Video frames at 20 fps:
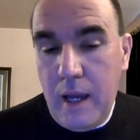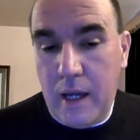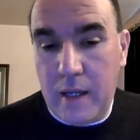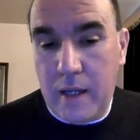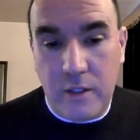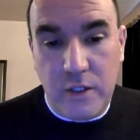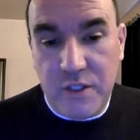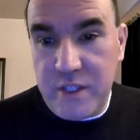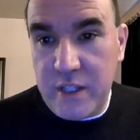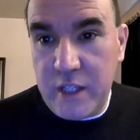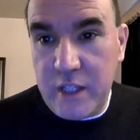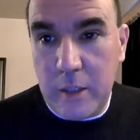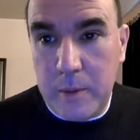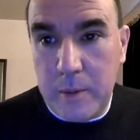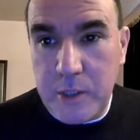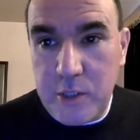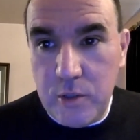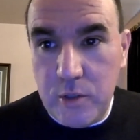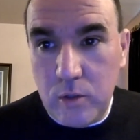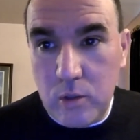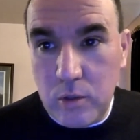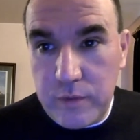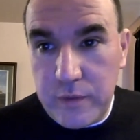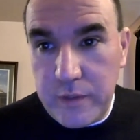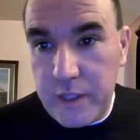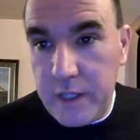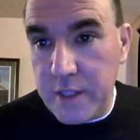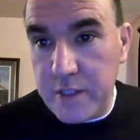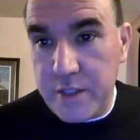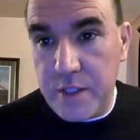And I just think he'll be too good
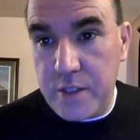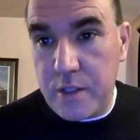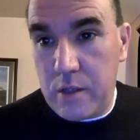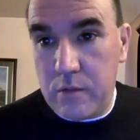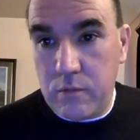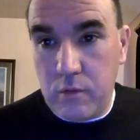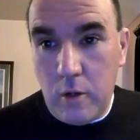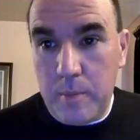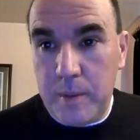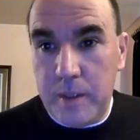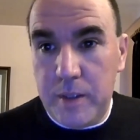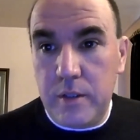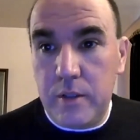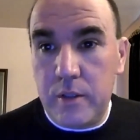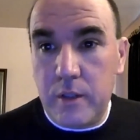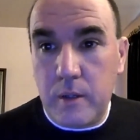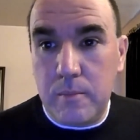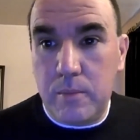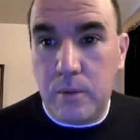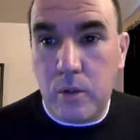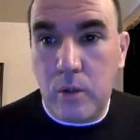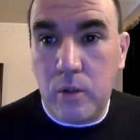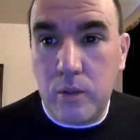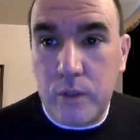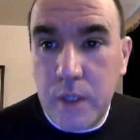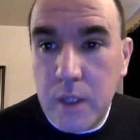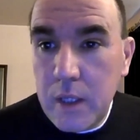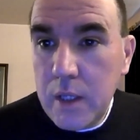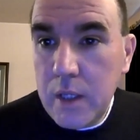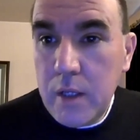for these. He's got Robbie Dunn on
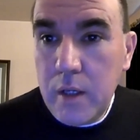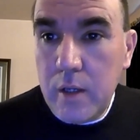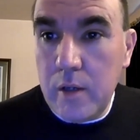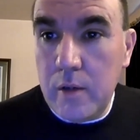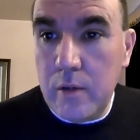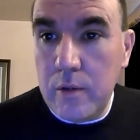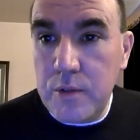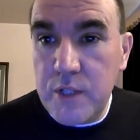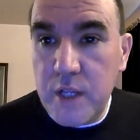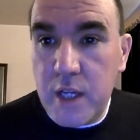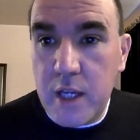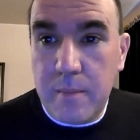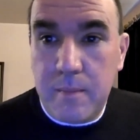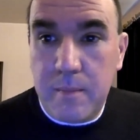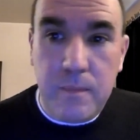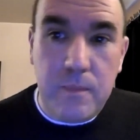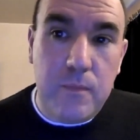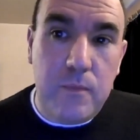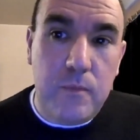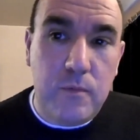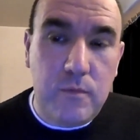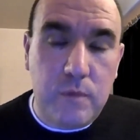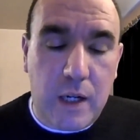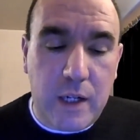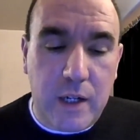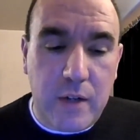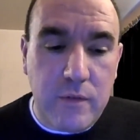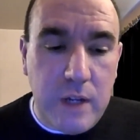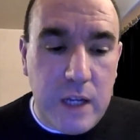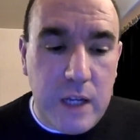board, who's
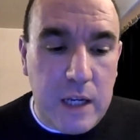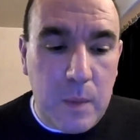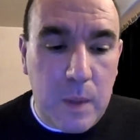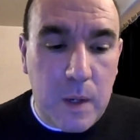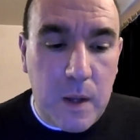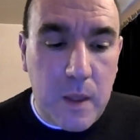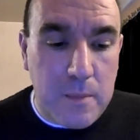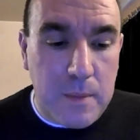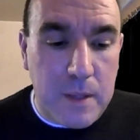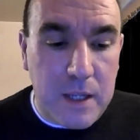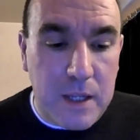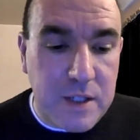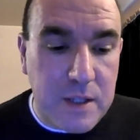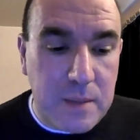riding really well at the minute.